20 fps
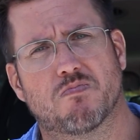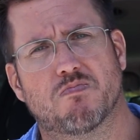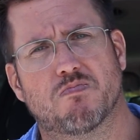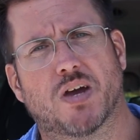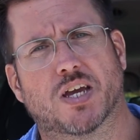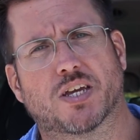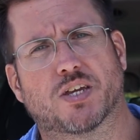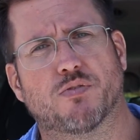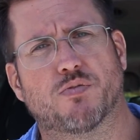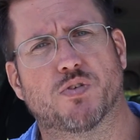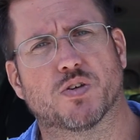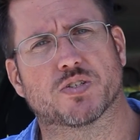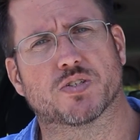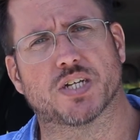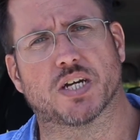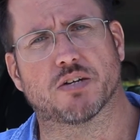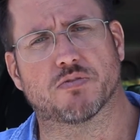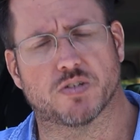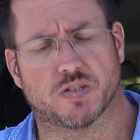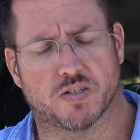make you feel
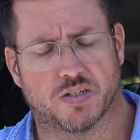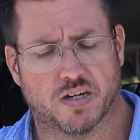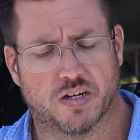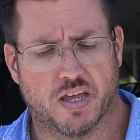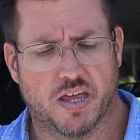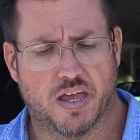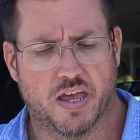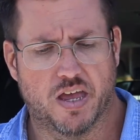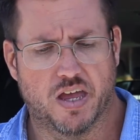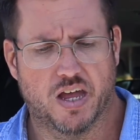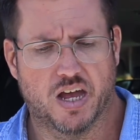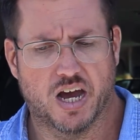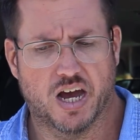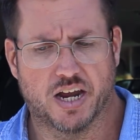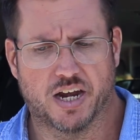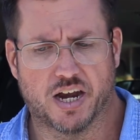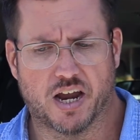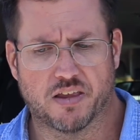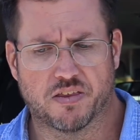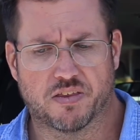safer.
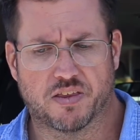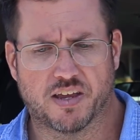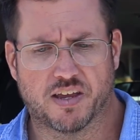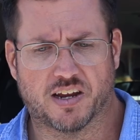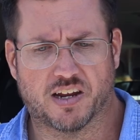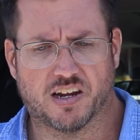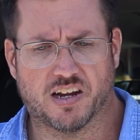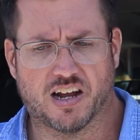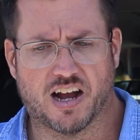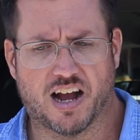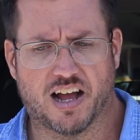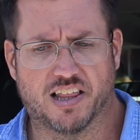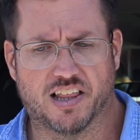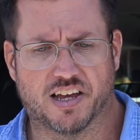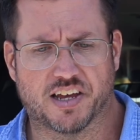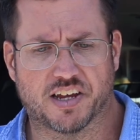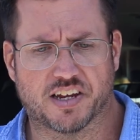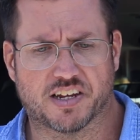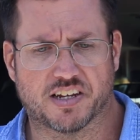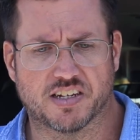Another thing I
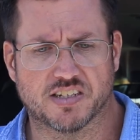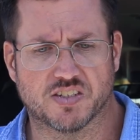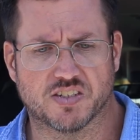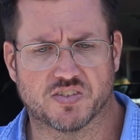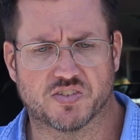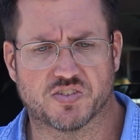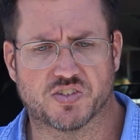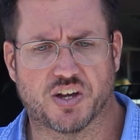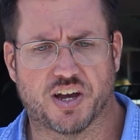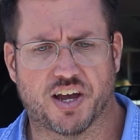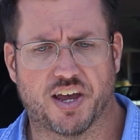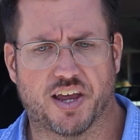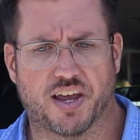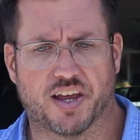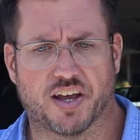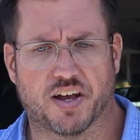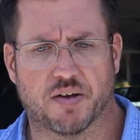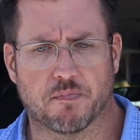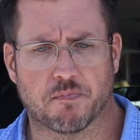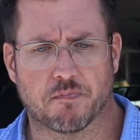like is
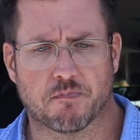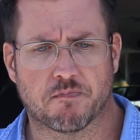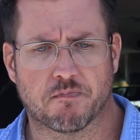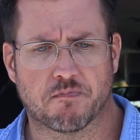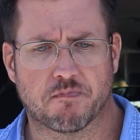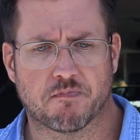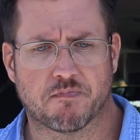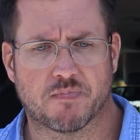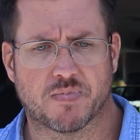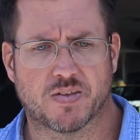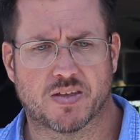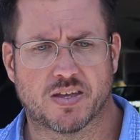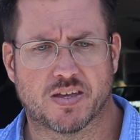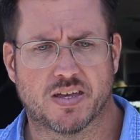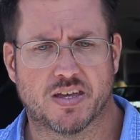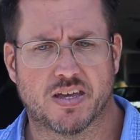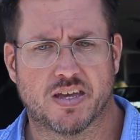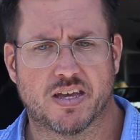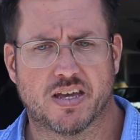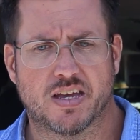I
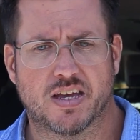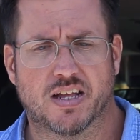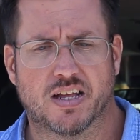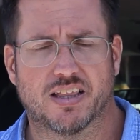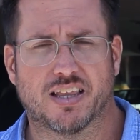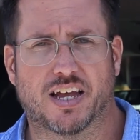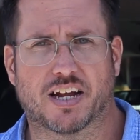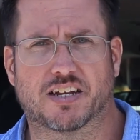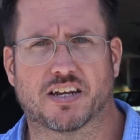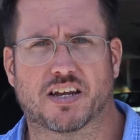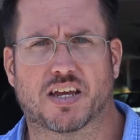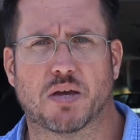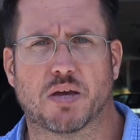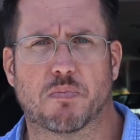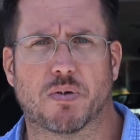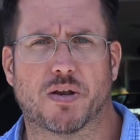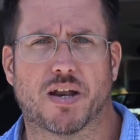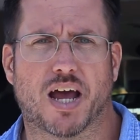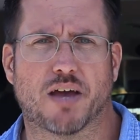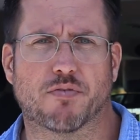like to
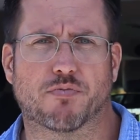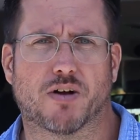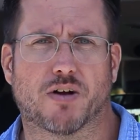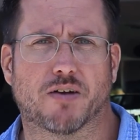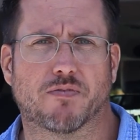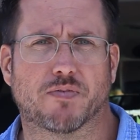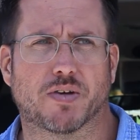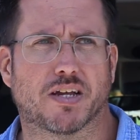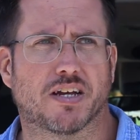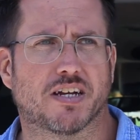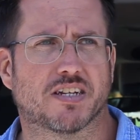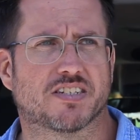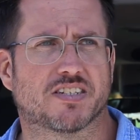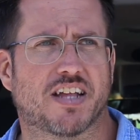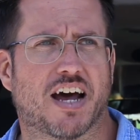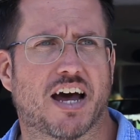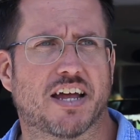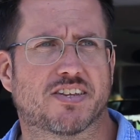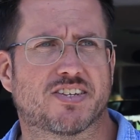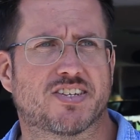keep a knife on me. It's
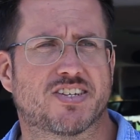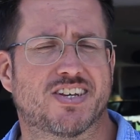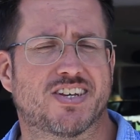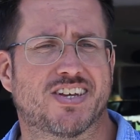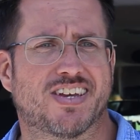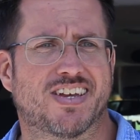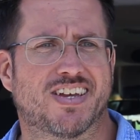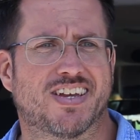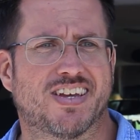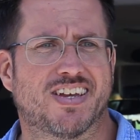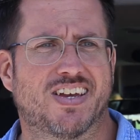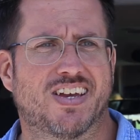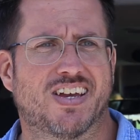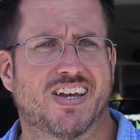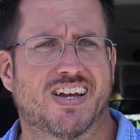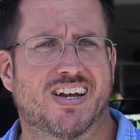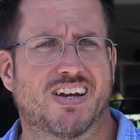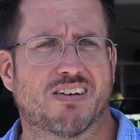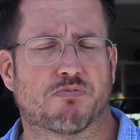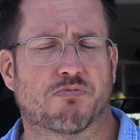not
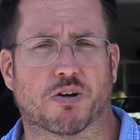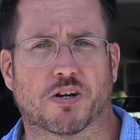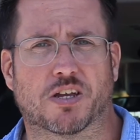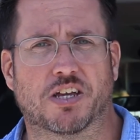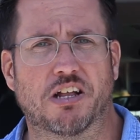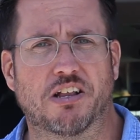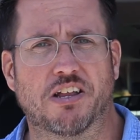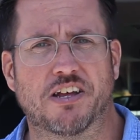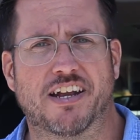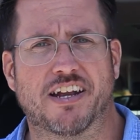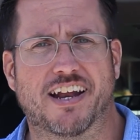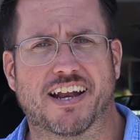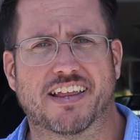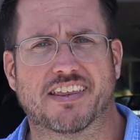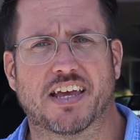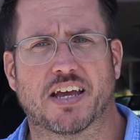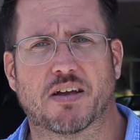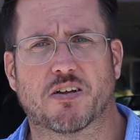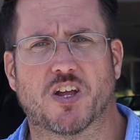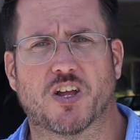for killing
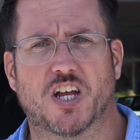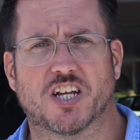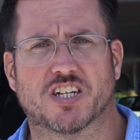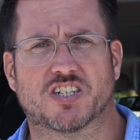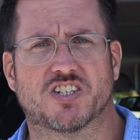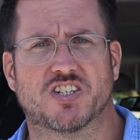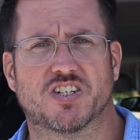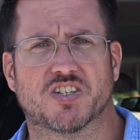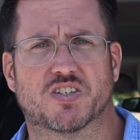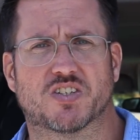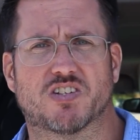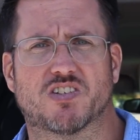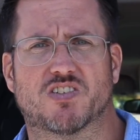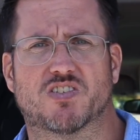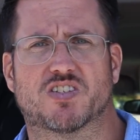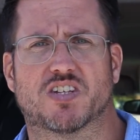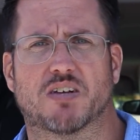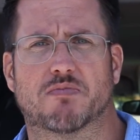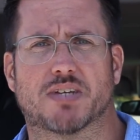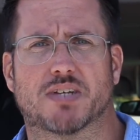anything, it's just
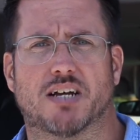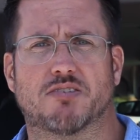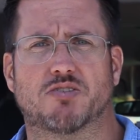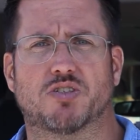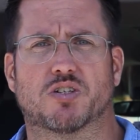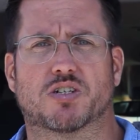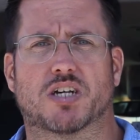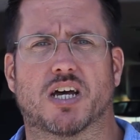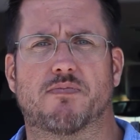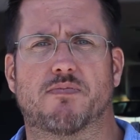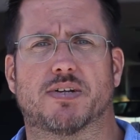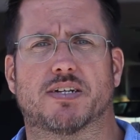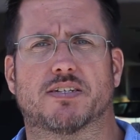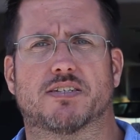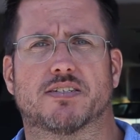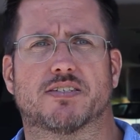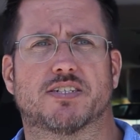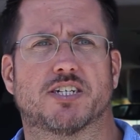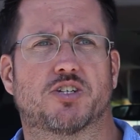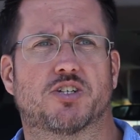sometimes you'll come
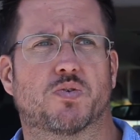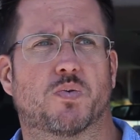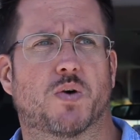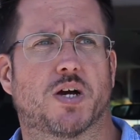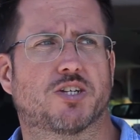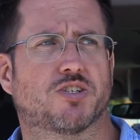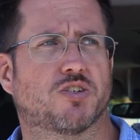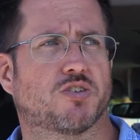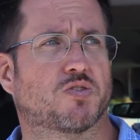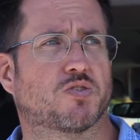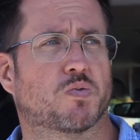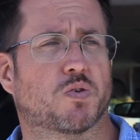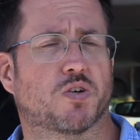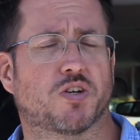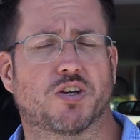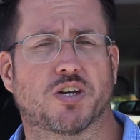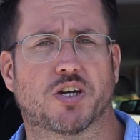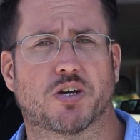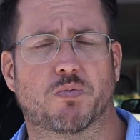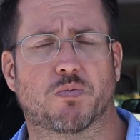into situations where
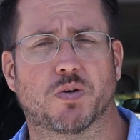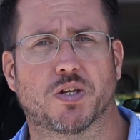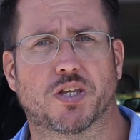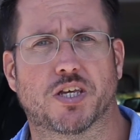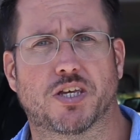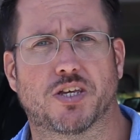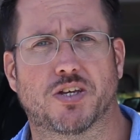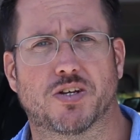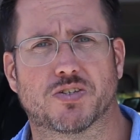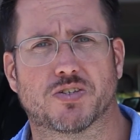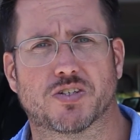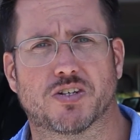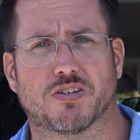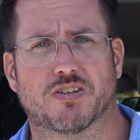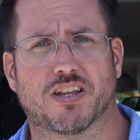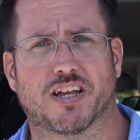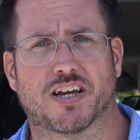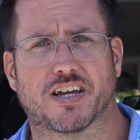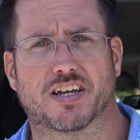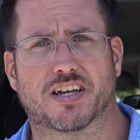you could really use
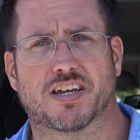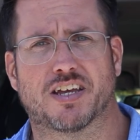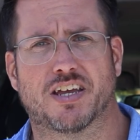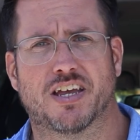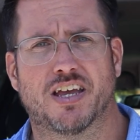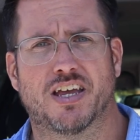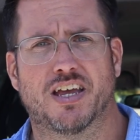it. Like